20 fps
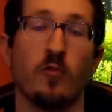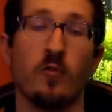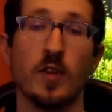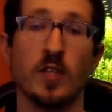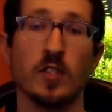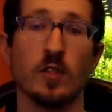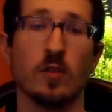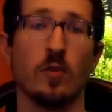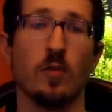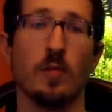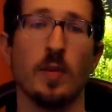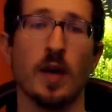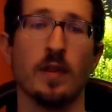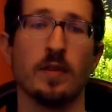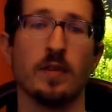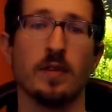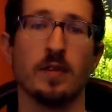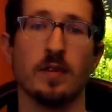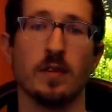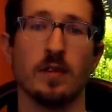Physical
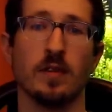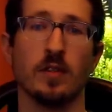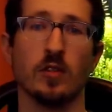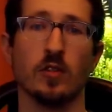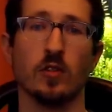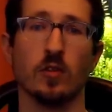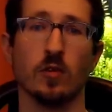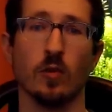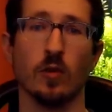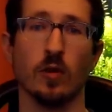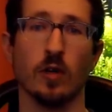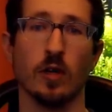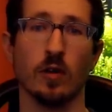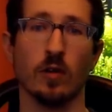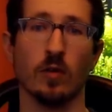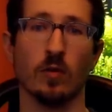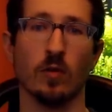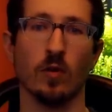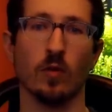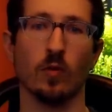methods that destroy
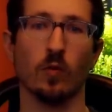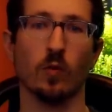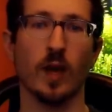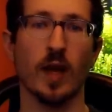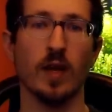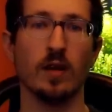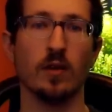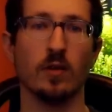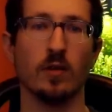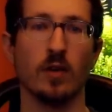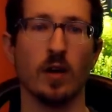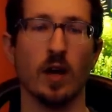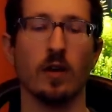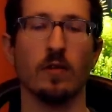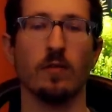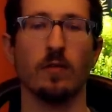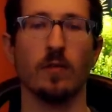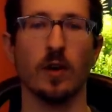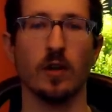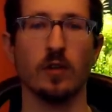or render
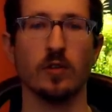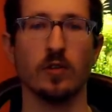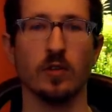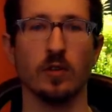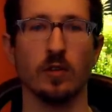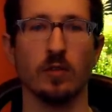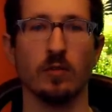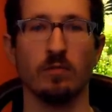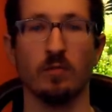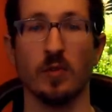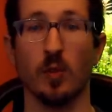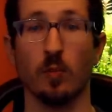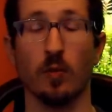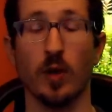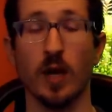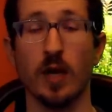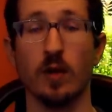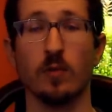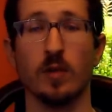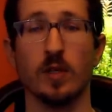non-functional the
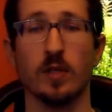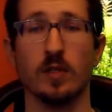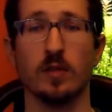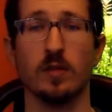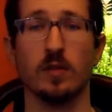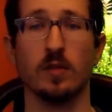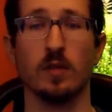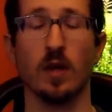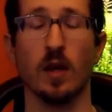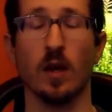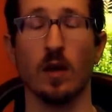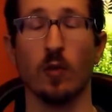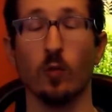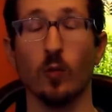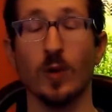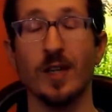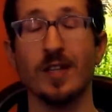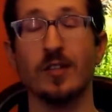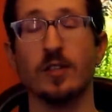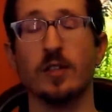brain
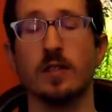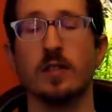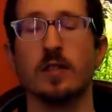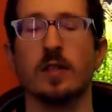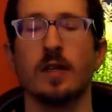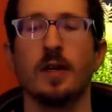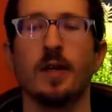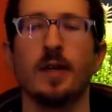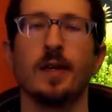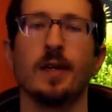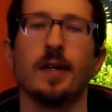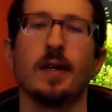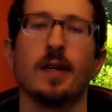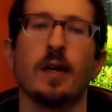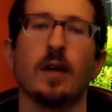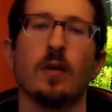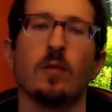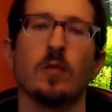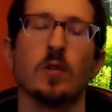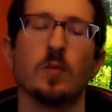regions
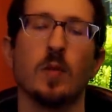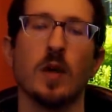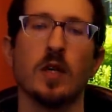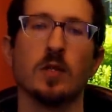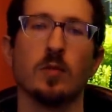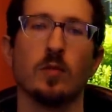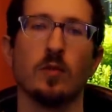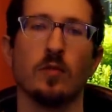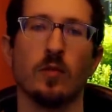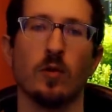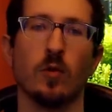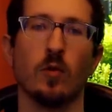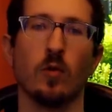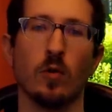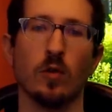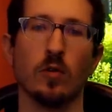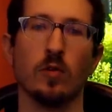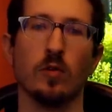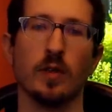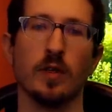responsible for
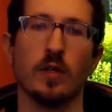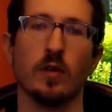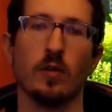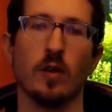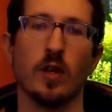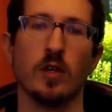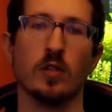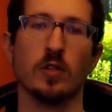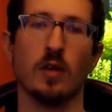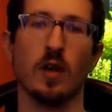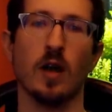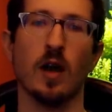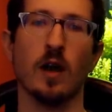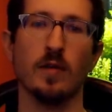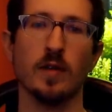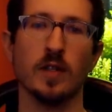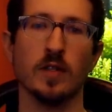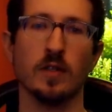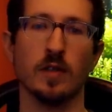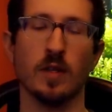cortical integration
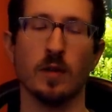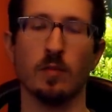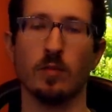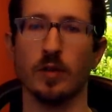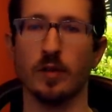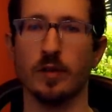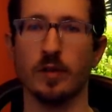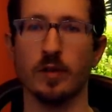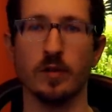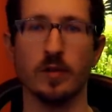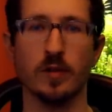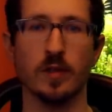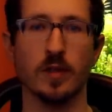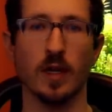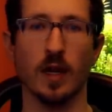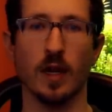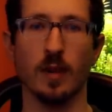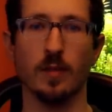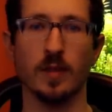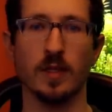obviously produce
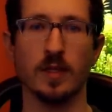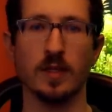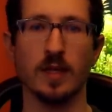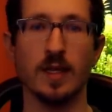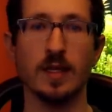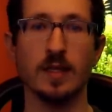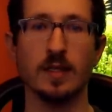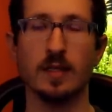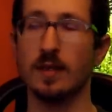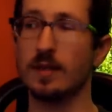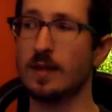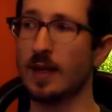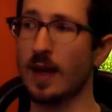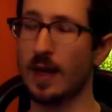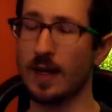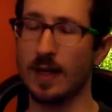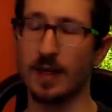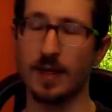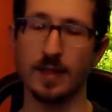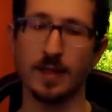this
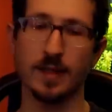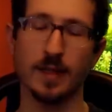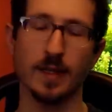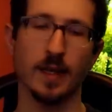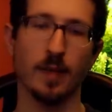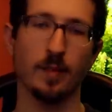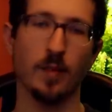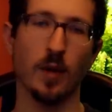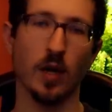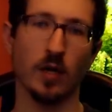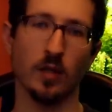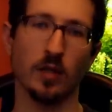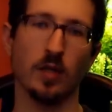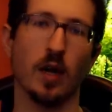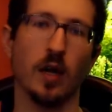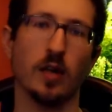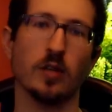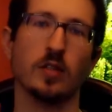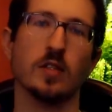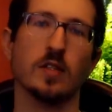instantaneous
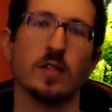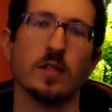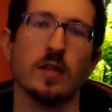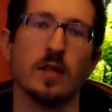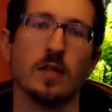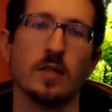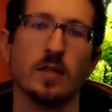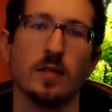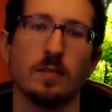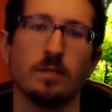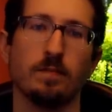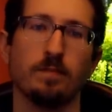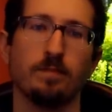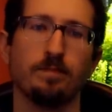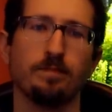unconsciousness.